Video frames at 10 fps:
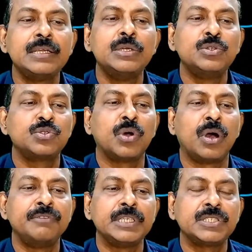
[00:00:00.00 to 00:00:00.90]
so
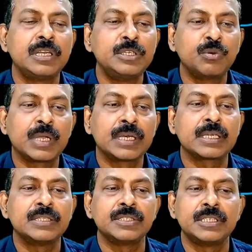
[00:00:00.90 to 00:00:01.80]
obviously you can
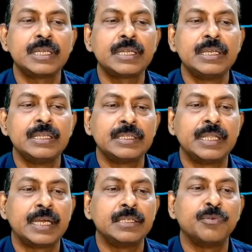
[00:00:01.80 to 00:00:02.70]
consider
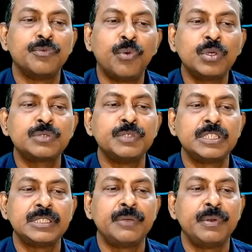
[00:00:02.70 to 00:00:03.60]
that the force which
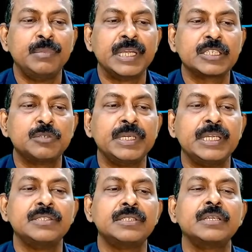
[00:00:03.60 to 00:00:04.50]
they will be
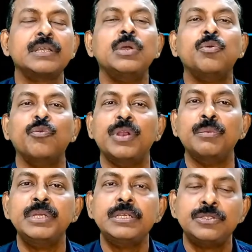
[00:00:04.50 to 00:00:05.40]
experiencing will
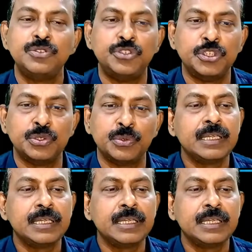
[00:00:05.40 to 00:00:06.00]
be 0.